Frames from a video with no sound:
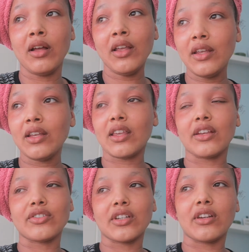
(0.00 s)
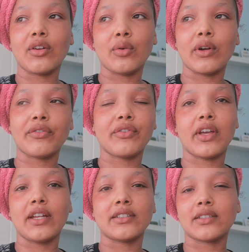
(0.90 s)
In case you didn't know, I've
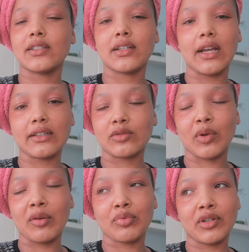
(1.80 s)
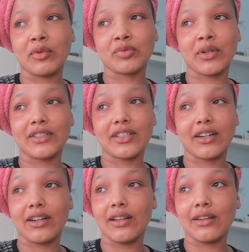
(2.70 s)
had eczema pretty much my
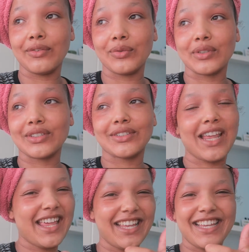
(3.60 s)
entire life, which is